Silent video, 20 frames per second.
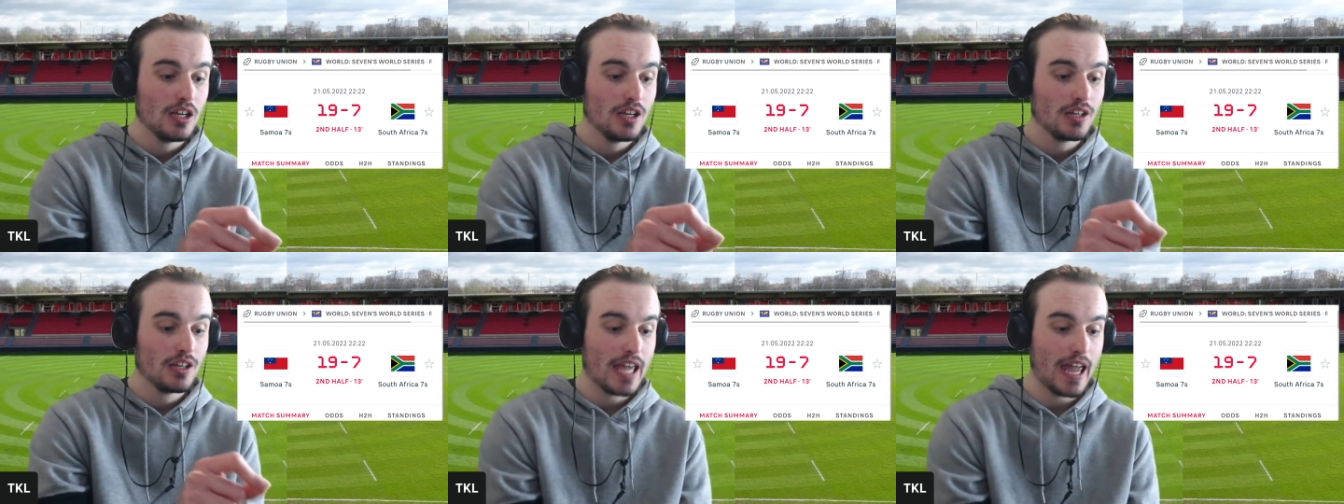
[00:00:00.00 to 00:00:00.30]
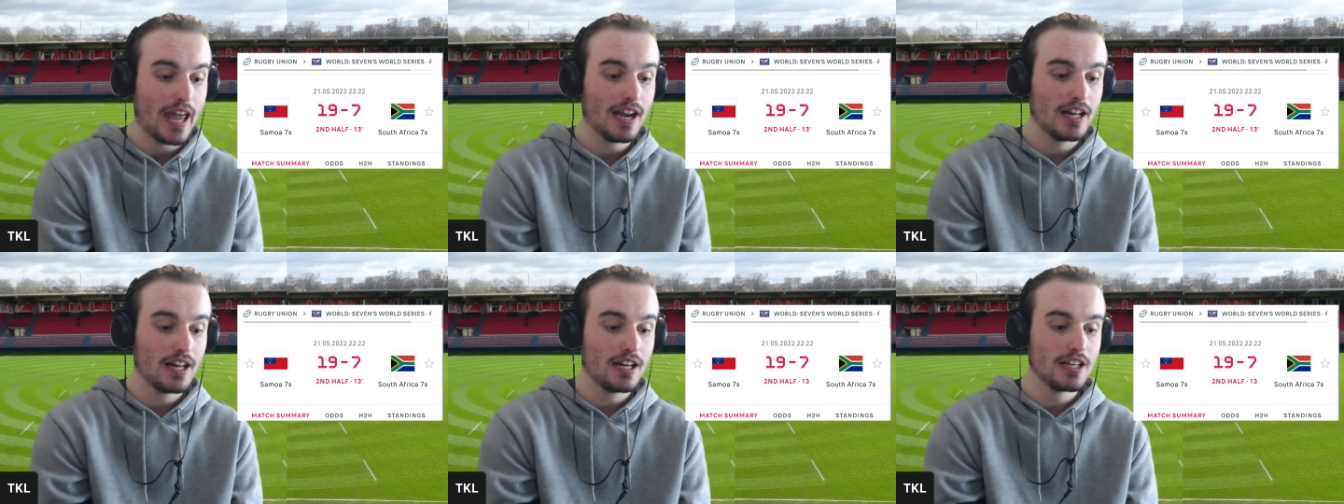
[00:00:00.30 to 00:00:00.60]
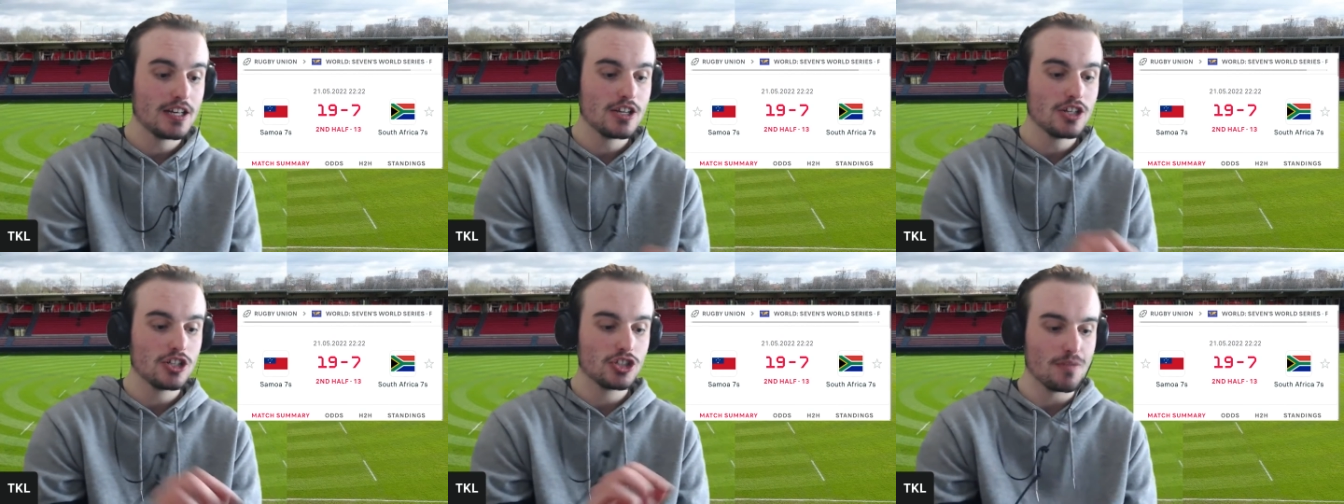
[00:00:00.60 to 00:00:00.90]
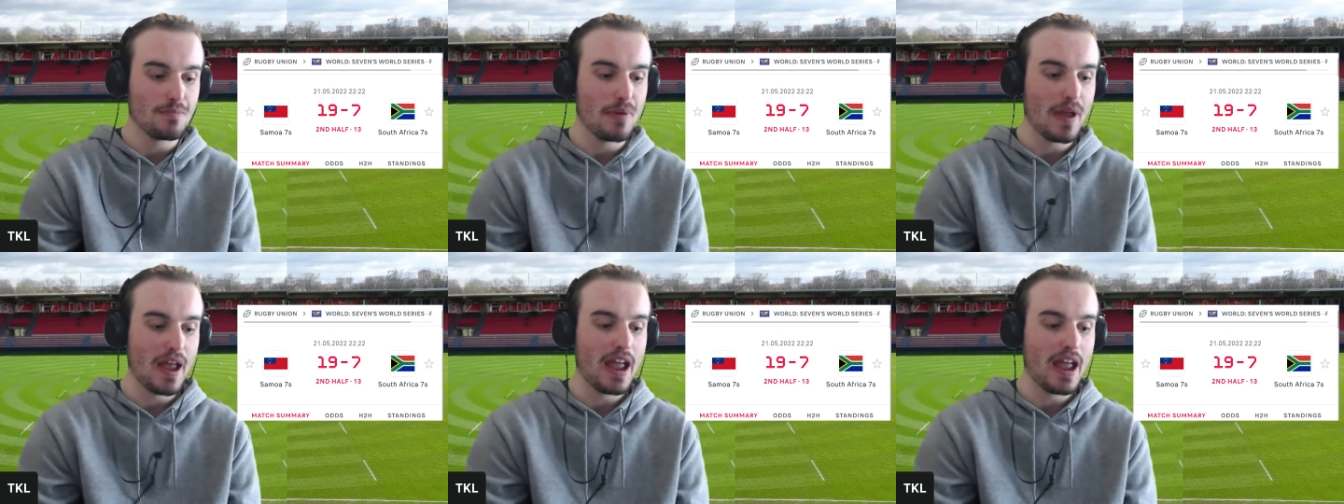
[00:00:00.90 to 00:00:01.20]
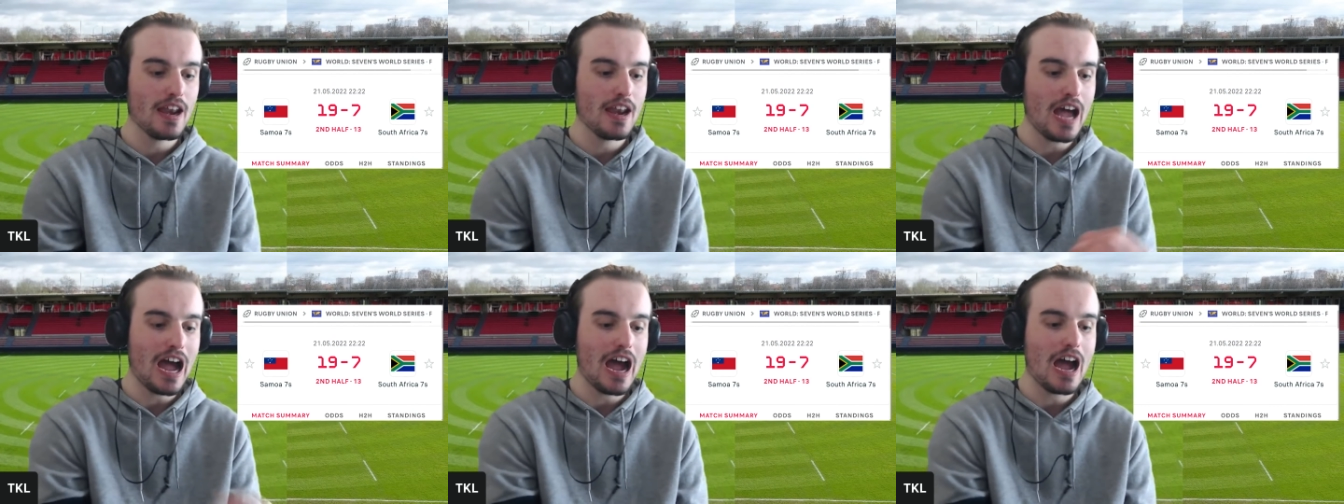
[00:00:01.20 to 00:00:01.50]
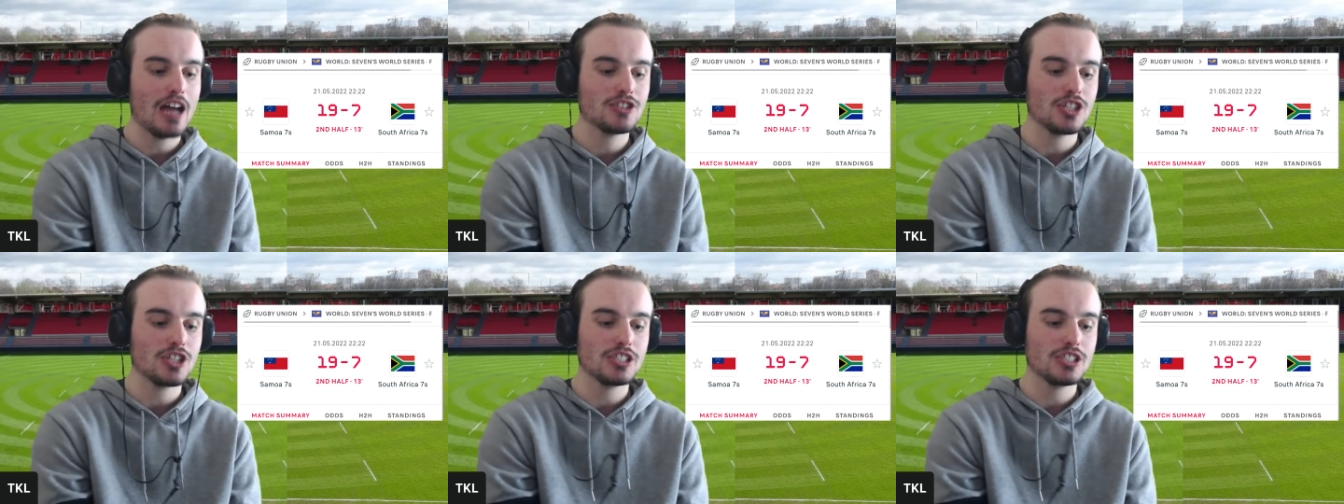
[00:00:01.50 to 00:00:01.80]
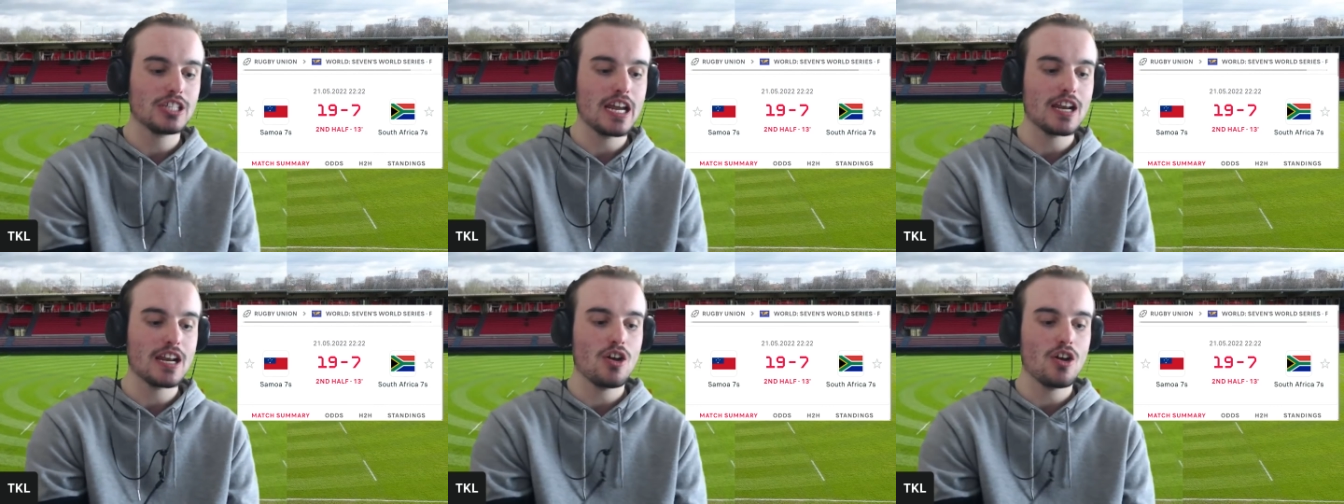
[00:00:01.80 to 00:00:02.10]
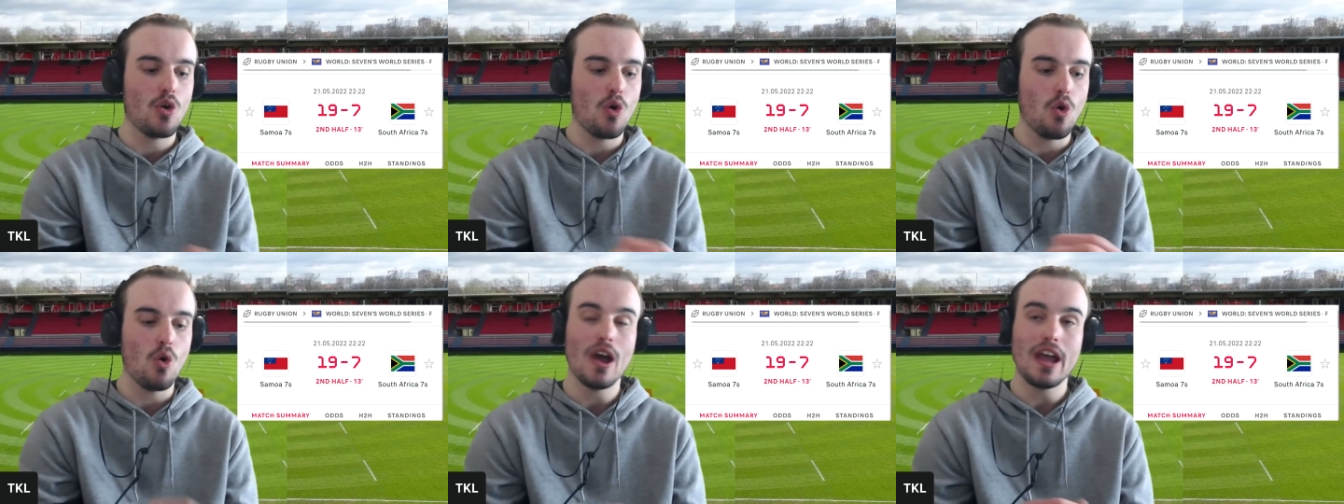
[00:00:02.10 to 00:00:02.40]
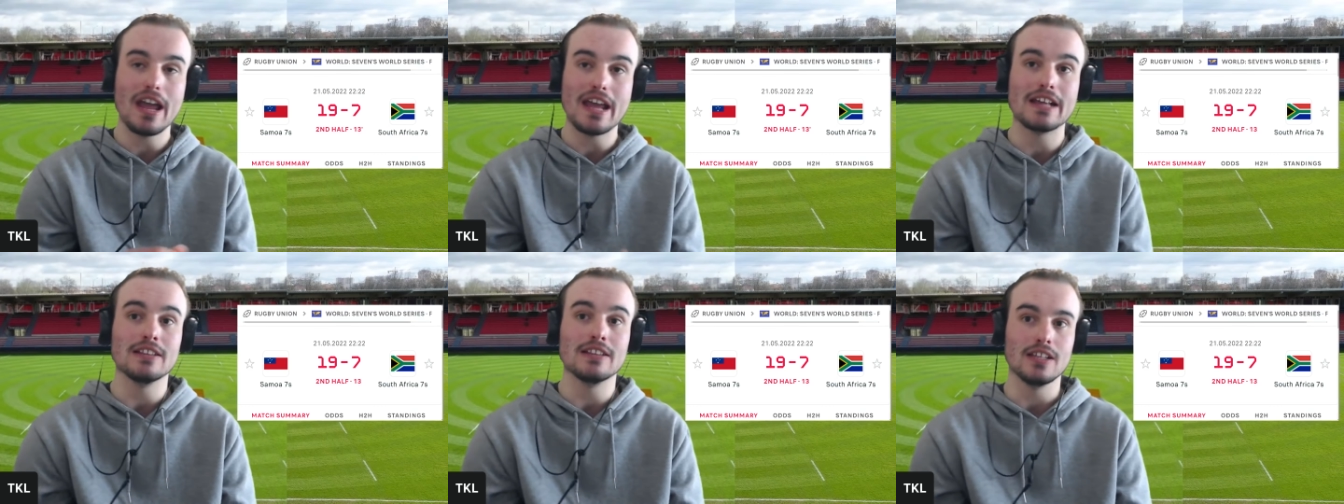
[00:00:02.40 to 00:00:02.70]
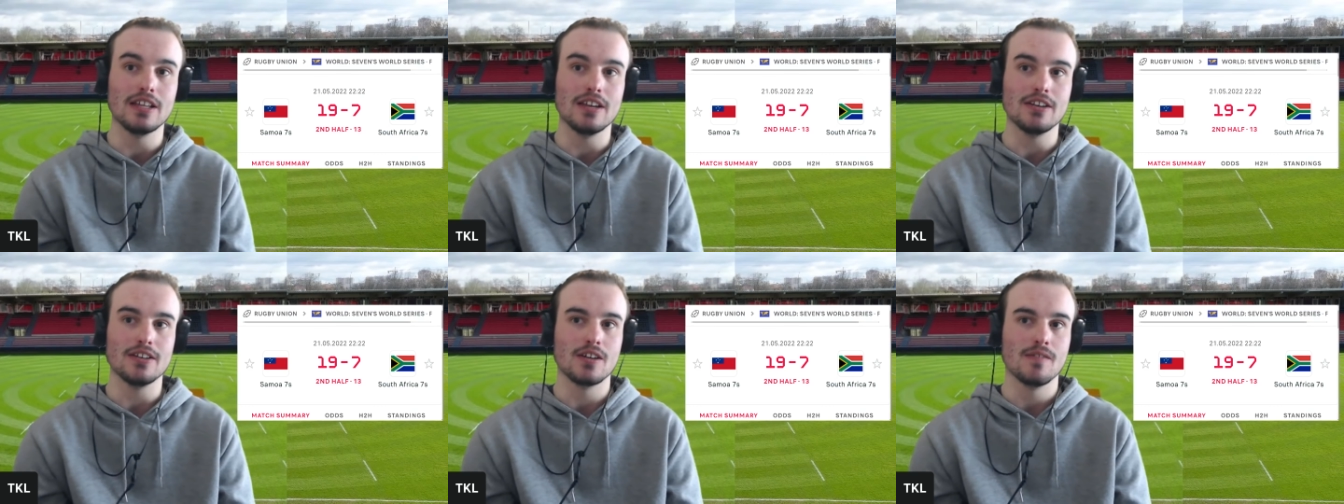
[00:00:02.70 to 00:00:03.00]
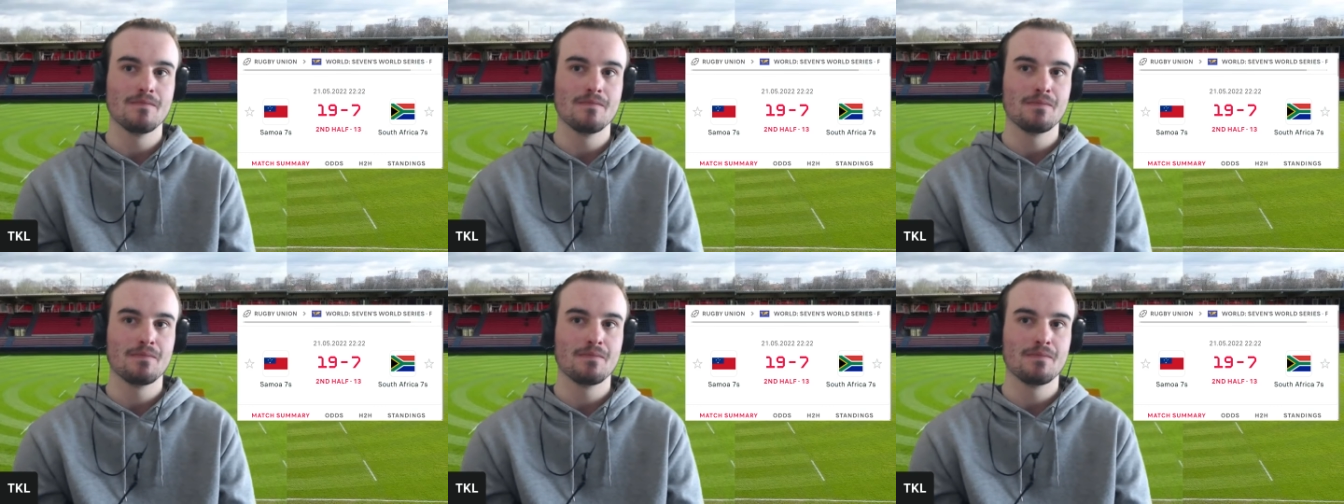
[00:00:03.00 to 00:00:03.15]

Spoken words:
Canada, Japan, Argentina, or England.